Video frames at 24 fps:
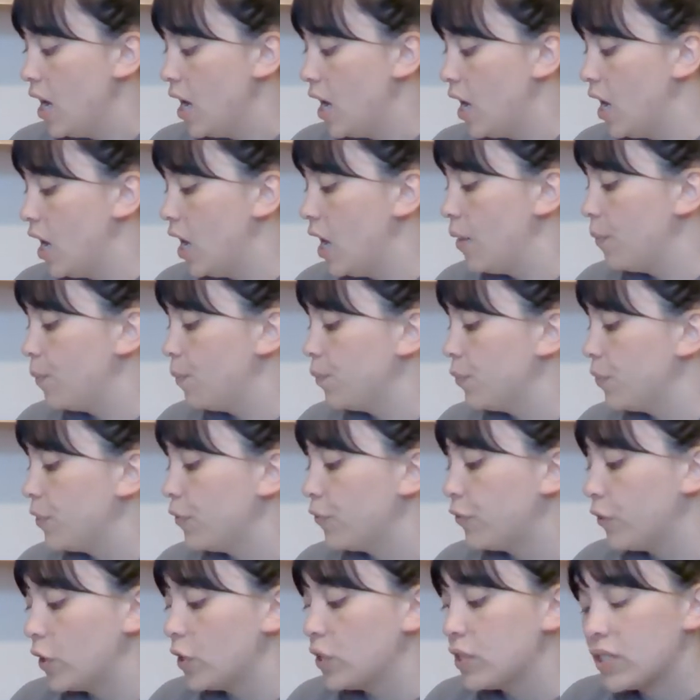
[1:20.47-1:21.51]

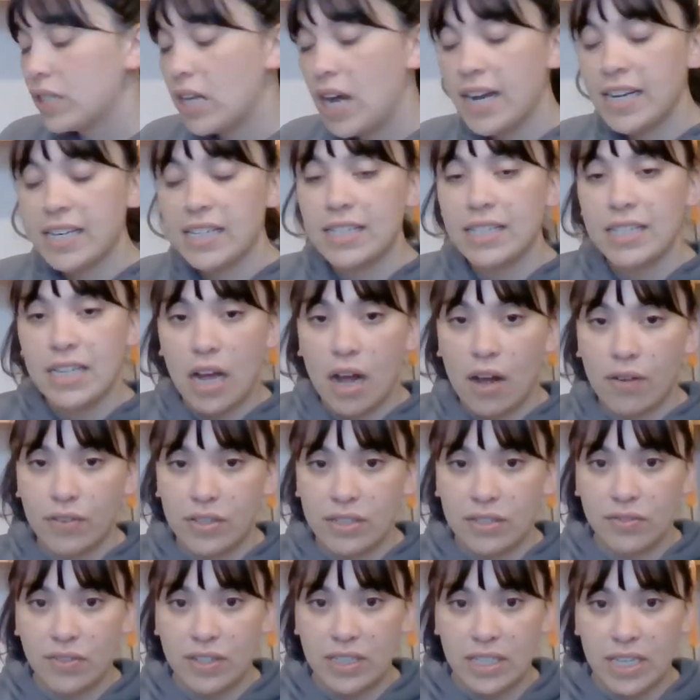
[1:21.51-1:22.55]
The first line is the
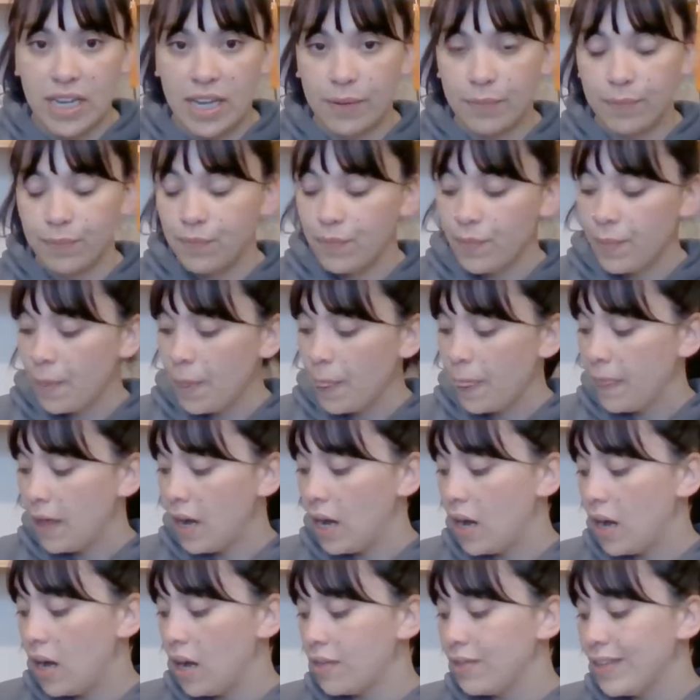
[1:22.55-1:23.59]
office visit.
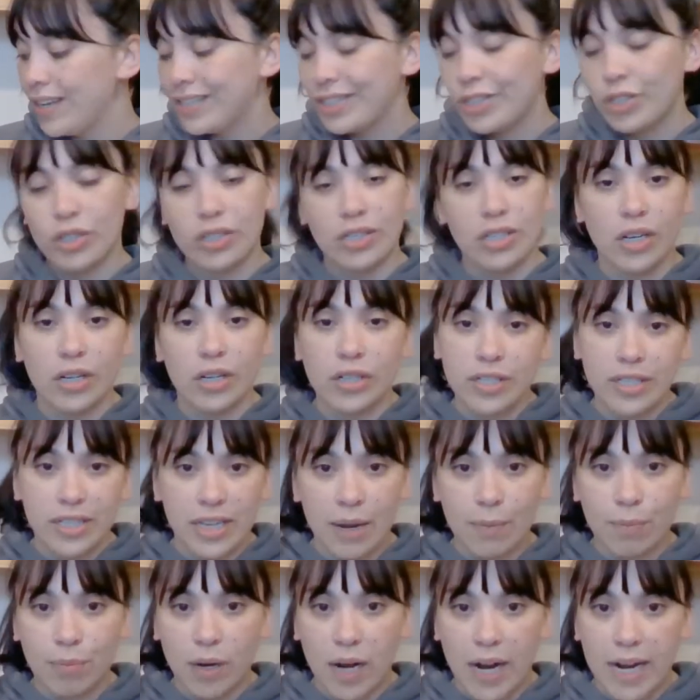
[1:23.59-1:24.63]
That's just our
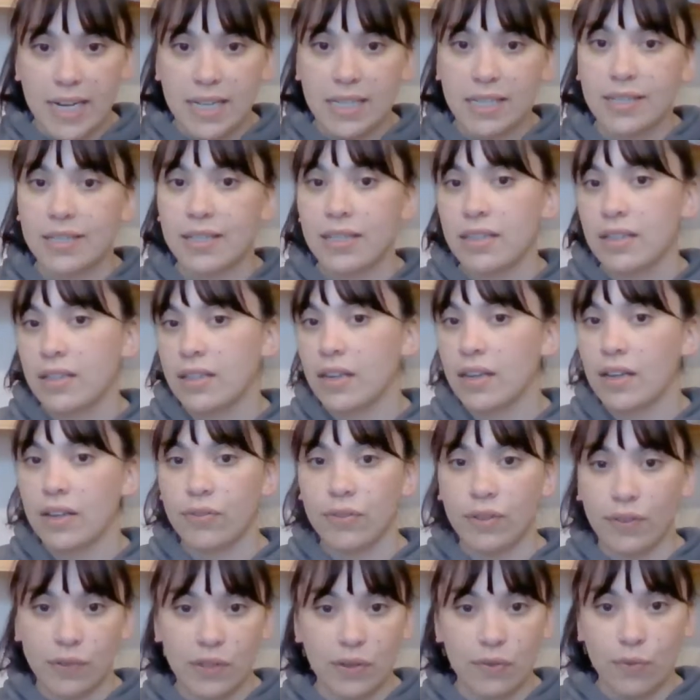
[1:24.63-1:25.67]
set price, the
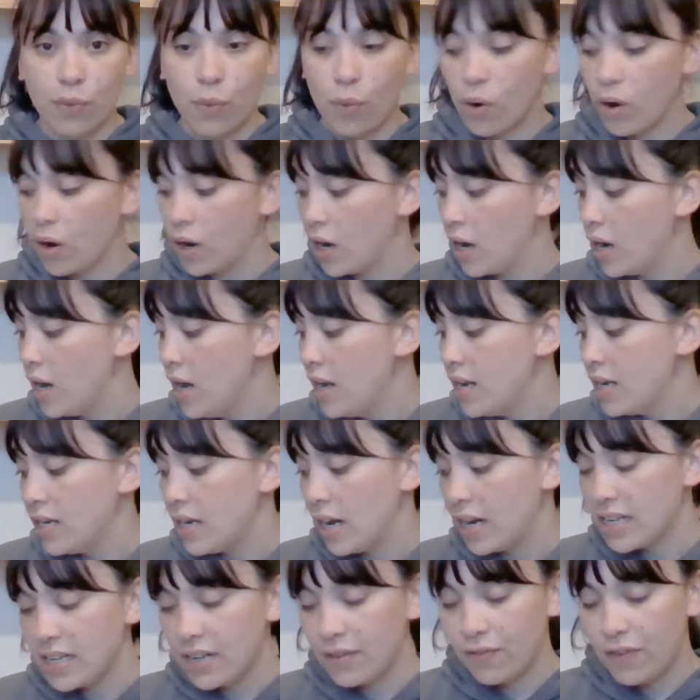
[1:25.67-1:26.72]

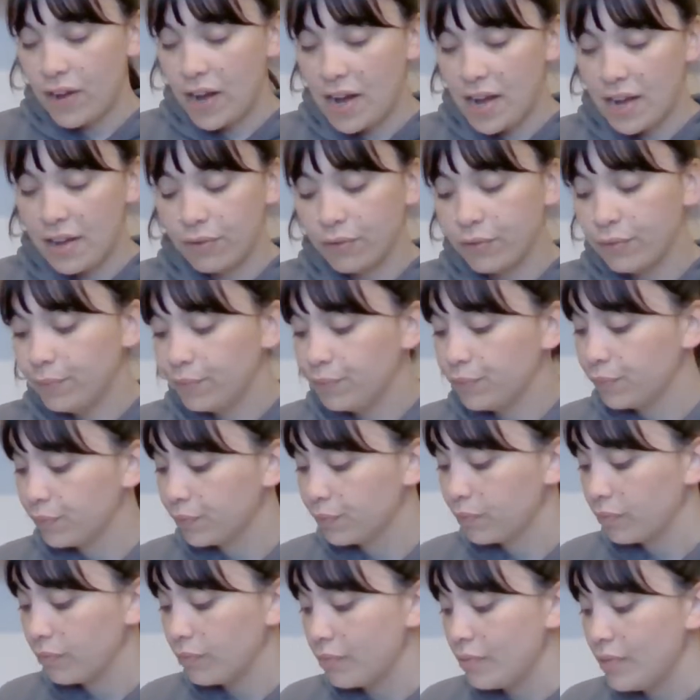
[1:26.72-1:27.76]
$54.95.
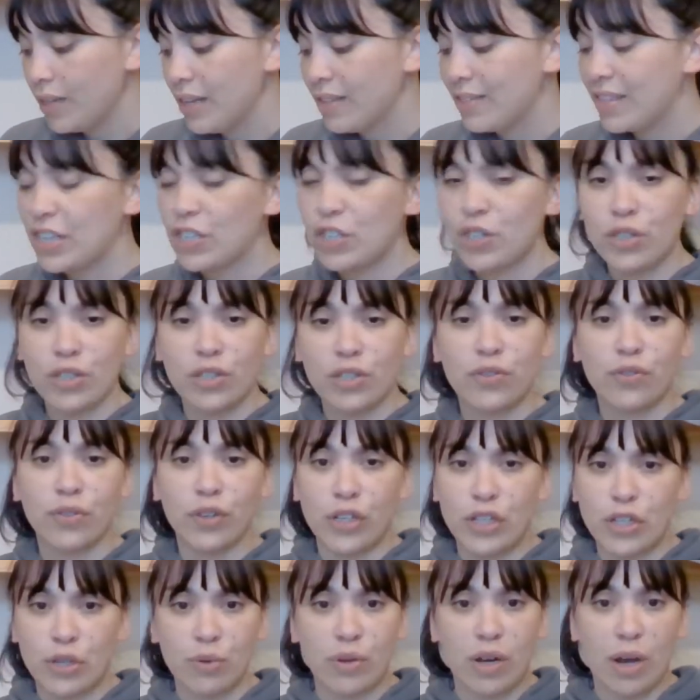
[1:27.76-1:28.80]
That's just for
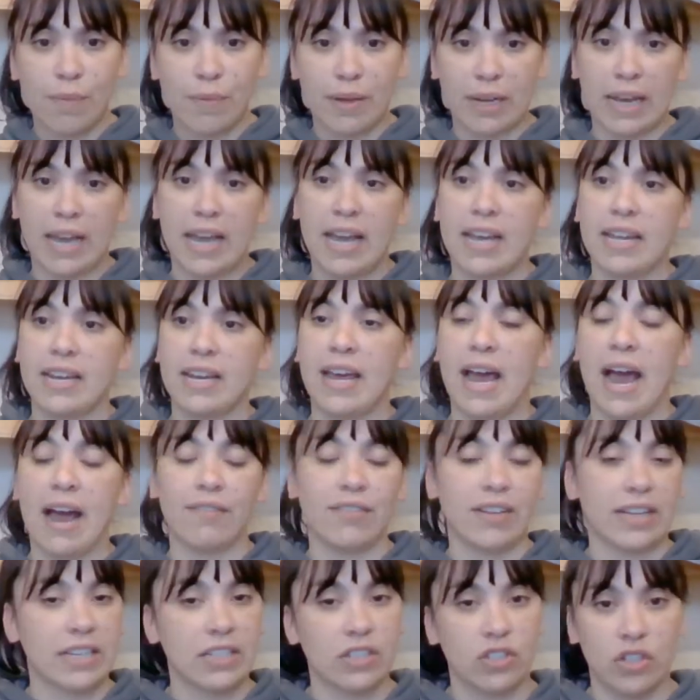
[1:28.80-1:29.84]
you coming in,
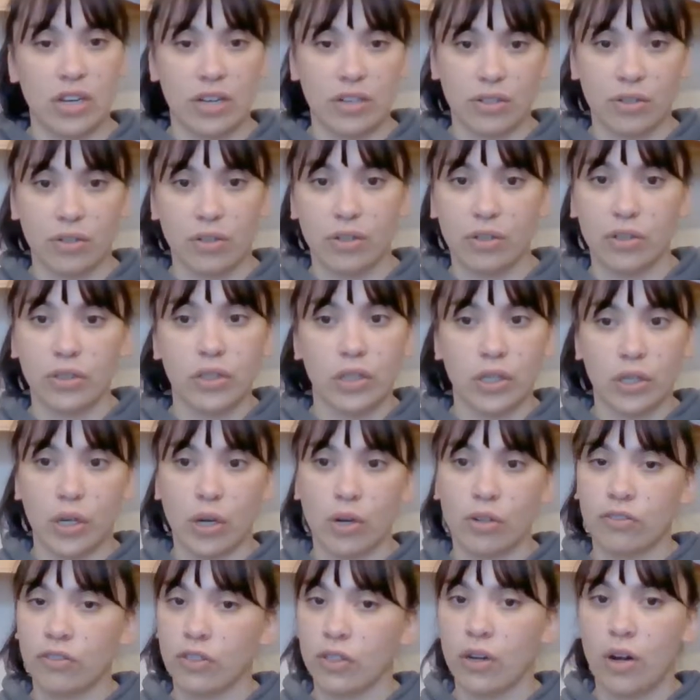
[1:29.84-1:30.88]
having his general look
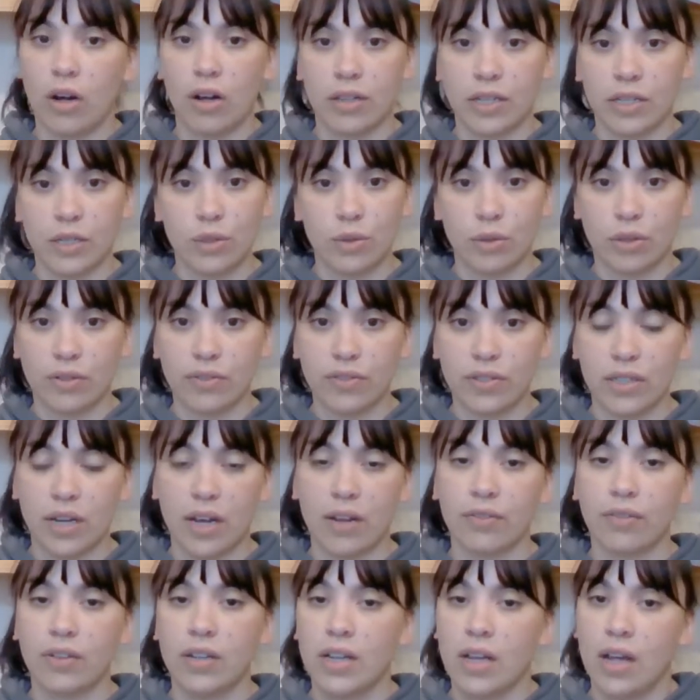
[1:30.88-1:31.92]
over, all that sort of
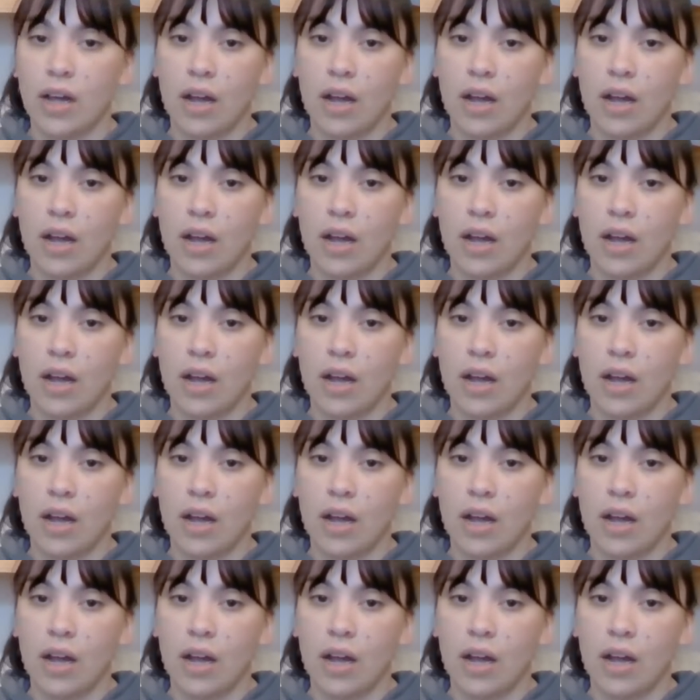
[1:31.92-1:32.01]
stuff.